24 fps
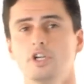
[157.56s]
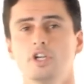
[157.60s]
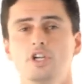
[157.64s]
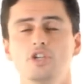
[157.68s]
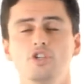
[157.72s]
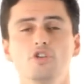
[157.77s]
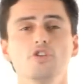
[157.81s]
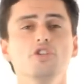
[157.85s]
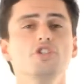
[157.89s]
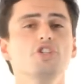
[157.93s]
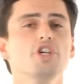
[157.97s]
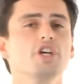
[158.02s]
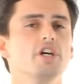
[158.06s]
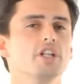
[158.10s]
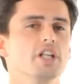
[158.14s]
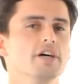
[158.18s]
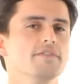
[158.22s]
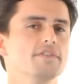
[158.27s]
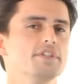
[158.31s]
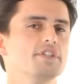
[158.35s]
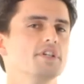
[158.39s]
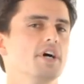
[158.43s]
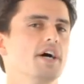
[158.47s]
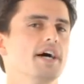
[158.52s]
Use your
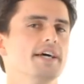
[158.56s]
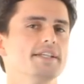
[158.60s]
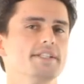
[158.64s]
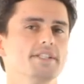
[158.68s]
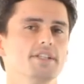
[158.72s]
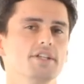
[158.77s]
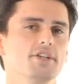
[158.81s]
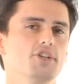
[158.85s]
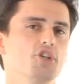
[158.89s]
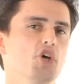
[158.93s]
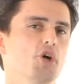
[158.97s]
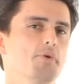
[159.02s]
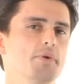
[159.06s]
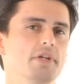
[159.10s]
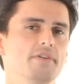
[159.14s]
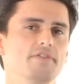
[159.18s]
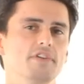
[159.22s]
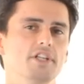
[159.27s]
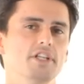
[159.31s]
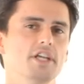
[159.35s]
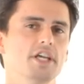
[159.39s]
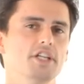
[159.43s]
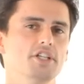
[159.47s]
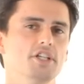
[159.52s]
glove size to determine if
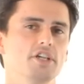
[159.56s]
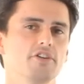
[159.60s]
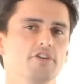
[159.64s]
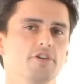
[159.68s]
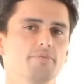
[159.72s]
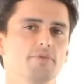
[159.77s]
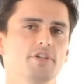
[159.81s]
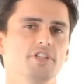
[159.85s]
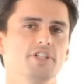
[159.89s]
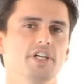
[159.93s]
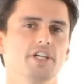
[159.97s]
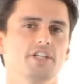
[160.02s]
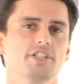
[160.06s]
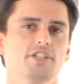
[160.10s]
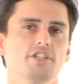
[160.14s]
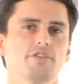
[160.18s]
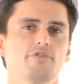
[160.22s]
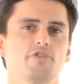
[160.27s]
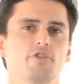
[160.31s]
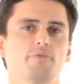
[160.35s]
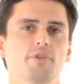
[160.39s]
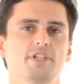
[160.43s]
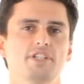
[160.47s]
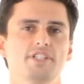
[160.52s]
you need your grip adjusted
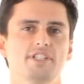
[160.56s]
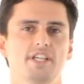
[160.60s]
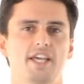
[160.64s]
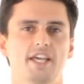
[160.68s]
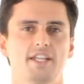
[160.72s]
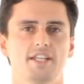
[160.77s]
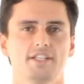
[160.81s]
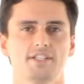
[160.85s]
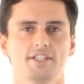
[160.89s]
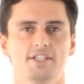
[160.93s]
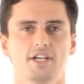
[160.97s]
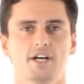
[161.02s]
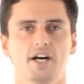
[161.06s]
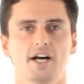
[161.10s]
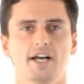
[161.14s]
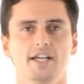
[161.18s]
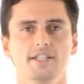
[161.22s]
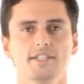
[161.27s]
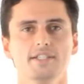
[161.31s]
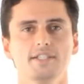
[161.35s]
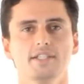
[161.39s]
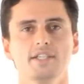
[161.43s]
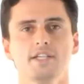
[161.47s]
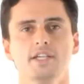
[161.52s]
from the standard
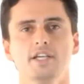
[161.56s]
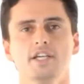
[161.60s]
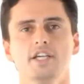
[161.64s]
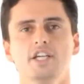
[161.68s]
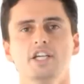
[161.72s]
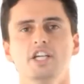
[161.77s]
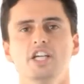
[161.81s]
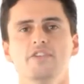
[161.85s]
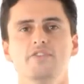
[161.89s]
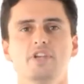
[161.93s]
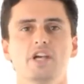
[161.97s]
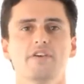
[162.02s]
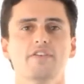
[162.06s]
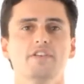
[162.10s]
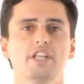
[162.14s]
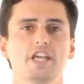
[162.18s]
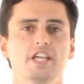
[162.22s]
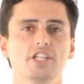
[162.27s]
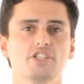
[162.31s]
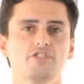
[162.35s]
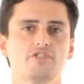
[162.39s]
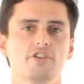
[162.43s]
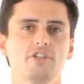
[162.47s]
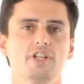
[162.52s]
size. If you have an
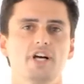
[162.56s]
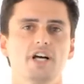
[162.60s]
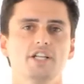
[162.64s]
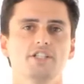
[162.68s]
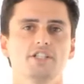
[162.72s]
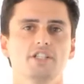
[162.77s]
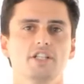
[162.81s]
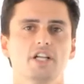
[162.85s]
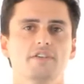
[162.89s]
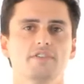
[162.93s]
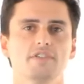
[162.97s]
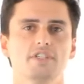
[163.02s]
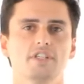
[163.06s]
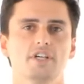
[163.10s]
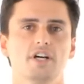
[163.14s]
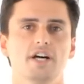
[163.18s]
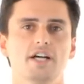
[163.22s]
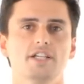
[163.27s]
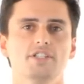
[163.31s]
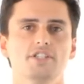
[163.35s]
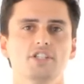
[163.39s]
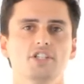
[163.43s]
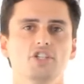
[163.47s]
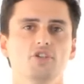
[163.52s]
extra large glove
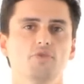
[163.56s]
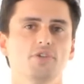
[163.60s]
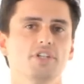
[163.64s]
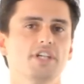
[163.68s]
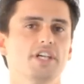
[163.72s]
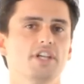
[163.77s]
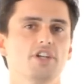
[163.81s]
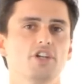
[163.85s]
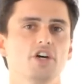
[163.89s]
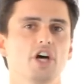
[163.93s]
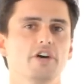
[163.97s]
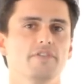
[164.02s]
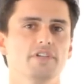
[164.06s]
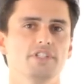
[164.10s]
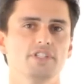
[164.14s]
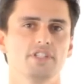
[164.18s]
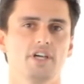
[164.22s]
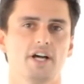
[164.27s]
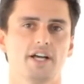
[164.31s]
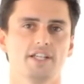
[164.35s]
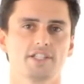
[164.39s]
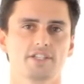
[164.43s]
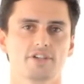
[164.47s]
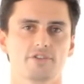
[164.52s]
size, then you'll need an
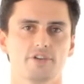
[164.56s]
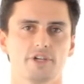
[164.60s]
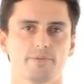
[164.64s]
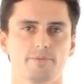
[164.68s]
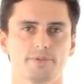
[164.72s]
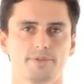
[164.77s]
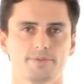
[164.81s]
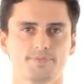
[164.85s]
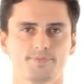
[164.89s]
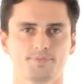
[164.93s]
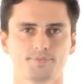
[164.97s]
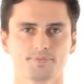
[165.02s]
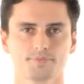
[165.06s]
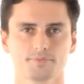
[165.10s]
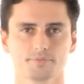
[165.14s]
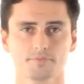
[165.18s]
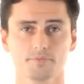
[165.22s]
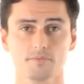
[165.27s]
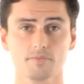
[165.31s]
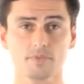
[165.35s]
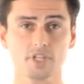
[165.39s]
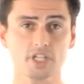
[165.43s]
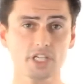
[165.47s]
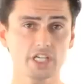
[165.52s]
oversized grip.
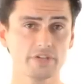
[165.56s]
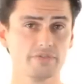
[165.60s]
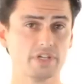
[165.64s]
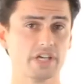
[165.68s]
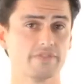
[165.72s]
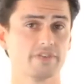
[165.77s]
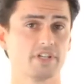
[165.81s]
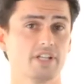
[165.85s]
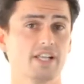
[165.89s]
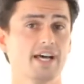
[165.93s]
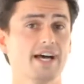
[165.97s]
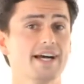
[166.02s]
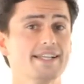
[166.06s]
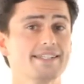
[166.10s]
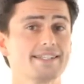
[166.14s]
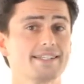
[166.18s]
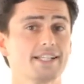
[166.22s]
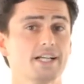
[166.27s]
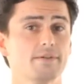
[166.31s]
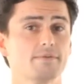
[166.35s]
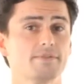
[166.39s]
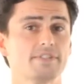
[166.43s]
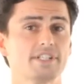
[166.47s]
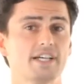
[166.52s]
If you have a large
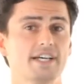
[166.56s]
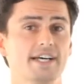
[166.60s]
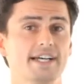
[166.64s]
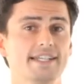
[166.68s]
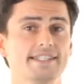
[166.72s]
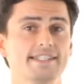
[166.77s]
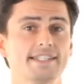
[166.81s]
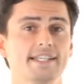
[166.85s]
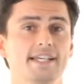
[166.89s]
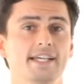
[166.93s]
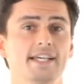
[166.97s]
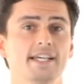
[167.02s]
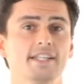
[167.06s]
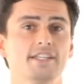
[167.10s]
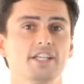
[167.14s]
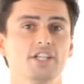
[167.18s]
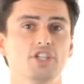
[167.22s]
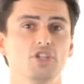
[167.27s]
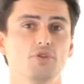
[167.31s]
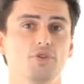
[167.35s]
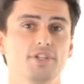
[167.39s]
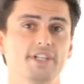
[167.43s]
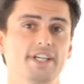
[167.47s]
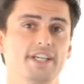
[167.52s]
glove size, then
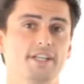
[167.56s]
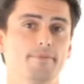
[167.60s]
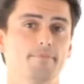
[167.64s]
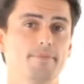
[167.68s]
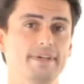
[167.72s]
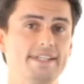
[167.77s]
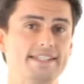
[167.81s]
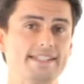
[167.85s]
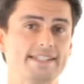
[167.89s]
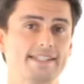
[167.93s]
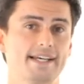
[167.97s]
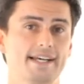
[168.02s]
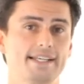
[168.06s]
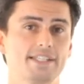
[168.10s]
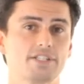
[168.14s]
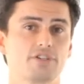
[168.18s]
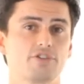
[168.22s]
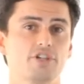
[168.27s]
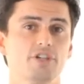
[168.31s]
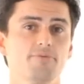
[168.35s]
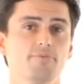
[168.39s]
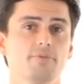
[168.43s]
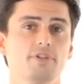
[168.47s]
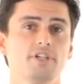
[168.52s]
you'll need a mid-sized
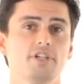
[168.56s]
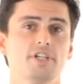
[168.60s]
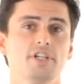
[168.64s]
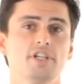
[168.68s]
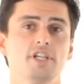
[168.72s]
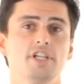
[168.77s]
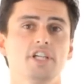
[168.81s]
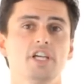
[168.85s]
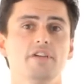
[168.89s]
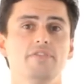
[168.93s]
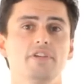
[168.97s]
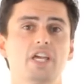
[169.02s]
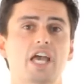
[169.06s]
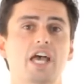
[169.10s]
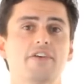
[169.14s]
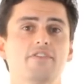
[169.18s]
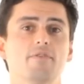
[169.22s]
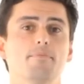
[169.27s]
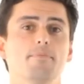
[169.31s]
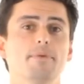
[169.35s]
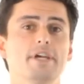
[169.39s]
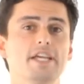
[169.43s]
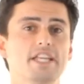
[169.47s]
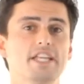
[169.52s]
grip. If you have
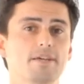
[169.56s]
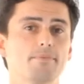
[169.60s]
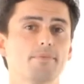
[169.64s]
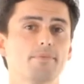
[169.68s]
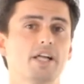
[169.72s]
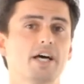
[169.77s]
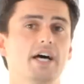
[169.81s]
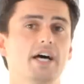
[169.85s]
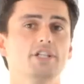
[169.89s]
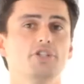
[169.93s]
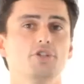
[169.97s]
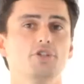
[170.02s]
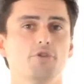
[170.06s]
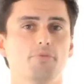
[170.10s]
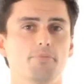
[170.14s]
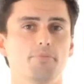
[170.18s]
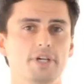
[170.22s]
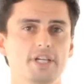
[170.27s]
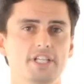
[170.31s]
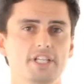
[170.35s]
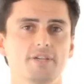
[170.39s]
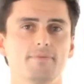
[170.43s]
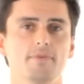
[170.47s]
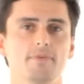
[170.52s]
a medium large or a
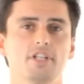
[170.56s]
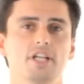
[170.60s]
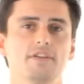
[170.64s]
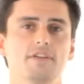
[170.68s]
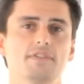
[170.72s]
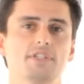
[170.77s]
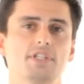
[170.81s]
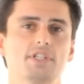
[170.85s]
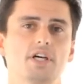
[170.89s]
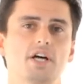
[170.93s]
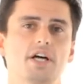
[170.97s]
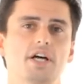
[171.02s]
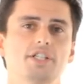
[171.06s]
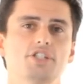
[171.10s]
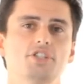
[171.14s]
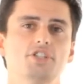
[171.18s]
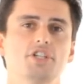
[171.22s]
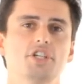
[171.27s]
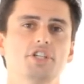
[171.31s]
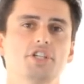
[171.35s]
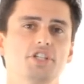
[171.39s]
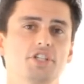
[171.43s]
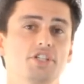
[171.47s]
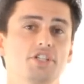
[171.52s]
medium glove size, you
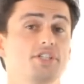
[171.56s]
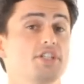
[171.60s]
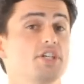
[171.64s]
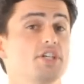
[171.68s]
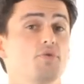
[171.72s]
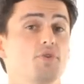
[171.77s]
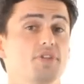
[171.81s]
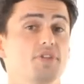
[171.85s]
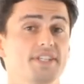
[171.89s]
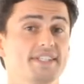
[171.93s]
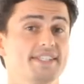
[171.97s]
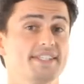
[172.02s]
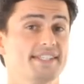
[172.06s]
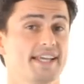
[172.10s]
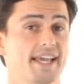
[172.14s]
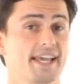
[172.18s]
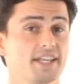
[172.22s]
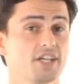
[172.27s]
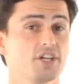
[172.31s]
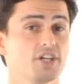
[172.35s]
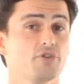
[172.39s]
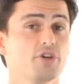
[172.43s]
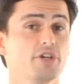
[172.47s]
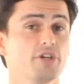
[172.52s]
can just stick with the
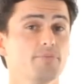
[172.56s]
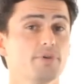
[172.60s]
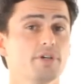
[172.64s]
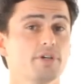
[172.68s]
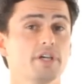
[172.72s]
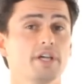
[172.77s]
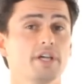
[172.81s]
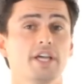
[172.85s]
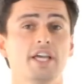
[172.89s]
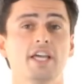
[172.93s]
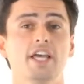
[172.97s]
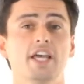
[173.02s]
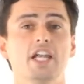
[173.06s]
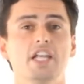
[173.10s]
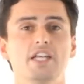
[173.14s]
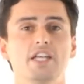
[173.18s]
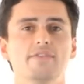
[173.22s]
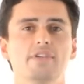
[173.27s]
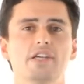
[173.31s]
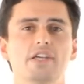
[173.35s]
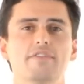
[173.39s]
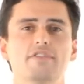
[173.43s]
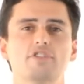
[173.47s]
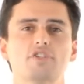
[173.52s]
standard grip. And
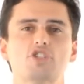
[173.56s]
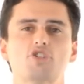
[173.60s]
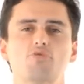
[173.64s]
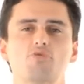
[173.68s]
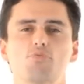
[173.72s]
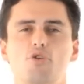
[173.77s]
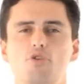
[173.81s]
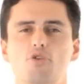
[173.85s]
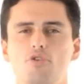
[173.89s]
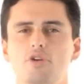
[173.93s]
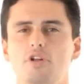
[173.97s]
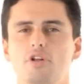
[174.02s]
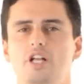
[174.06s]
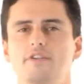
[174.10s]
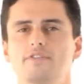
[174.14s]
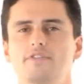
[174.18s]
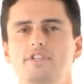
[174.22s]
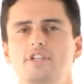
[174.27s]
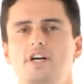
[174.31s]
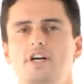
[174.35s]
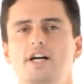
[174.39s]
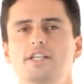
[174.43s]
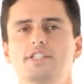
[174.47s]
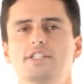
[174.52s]
if you have a small glove
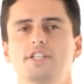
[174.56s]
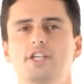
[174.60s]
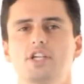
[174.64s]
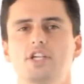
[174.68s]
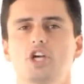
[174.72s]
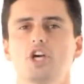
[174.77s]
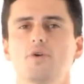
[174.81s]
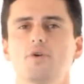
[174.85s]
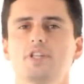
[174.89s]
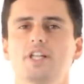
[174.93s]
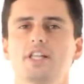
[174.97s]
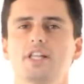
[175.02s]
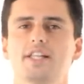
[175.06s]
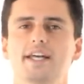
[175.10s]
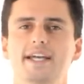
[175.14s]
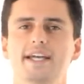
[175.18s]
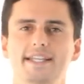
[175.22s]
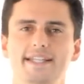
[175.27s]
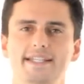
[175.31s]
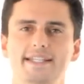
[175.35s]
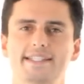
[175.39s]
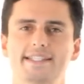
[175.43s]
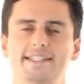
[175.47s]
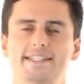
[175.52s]
size, then go with a
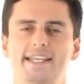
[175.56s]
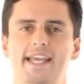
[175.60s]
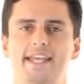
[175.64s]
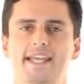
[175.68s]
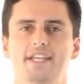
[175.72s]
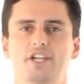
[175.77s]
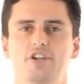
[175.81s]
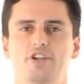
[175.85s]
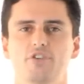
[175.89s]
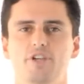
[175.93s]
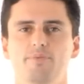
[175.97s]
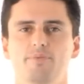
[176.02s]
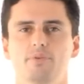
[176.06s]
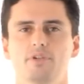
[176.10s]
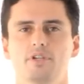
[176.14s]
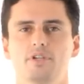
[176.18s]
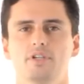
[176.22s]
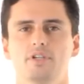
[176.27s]
ladies' standard grip.